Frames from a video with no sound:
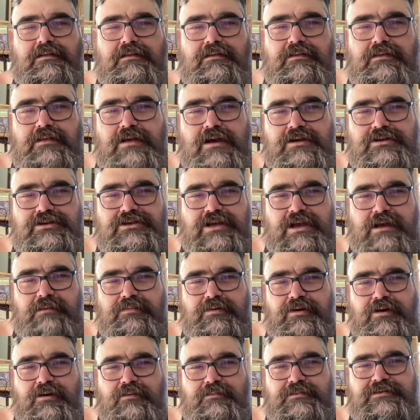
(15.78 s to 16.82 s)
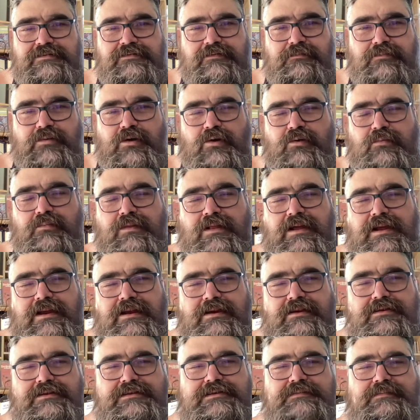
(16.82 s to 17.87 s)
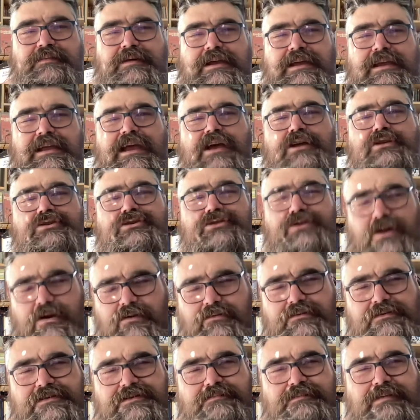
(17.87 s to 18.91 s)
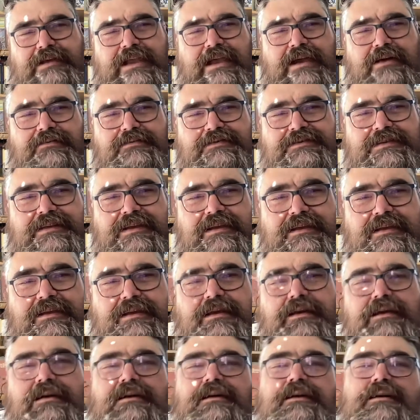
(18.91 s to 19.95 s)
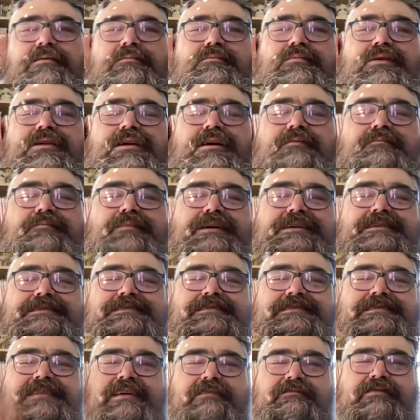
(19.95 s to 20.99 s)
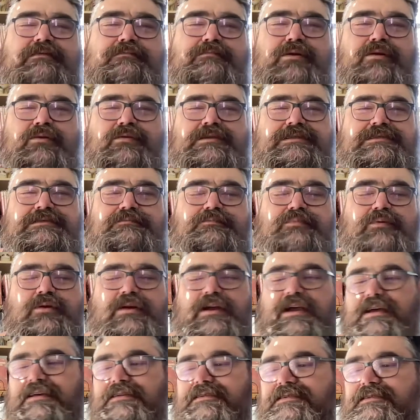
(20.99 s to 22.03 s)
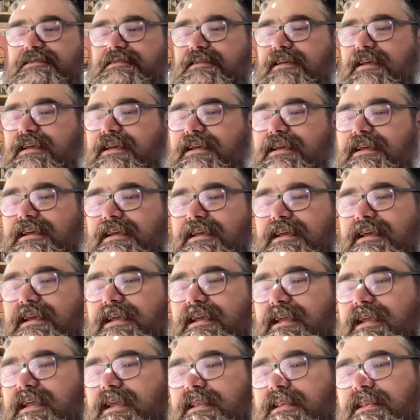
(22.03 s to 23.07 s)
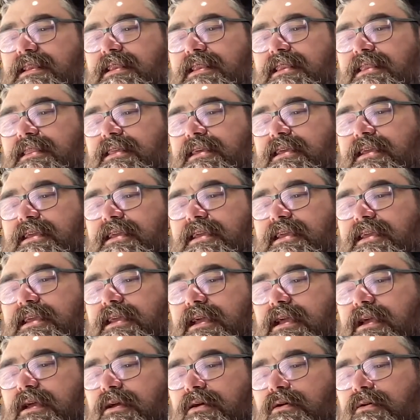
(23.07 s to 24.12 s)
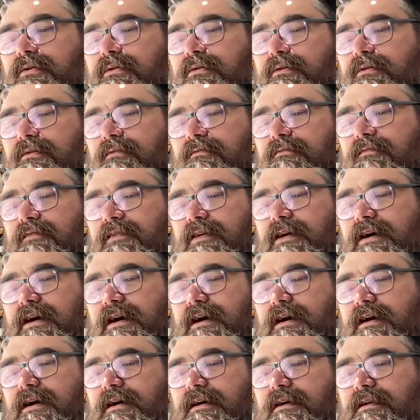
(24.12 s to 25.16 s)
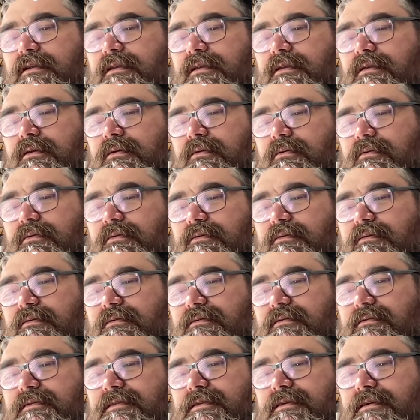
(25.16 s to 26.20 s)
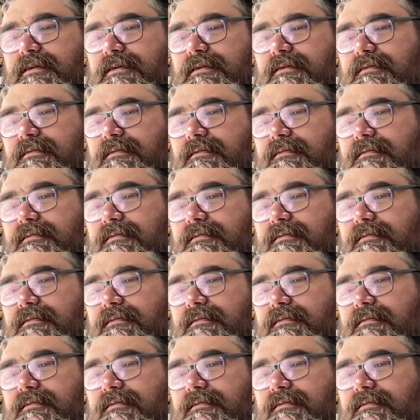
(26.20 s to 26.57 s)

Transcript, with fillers: Longshot Poems for Broke Players by Charles Bukowski, put out by Seven Poets Press in the year of our Lord, I